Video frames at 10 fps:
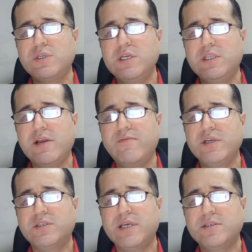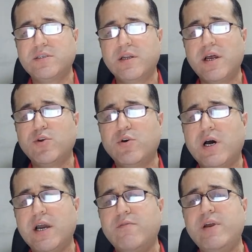interface test scenario,
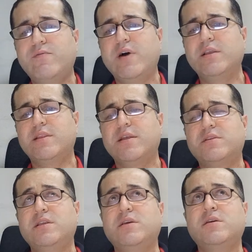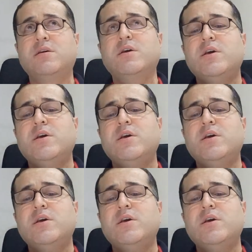I verified that the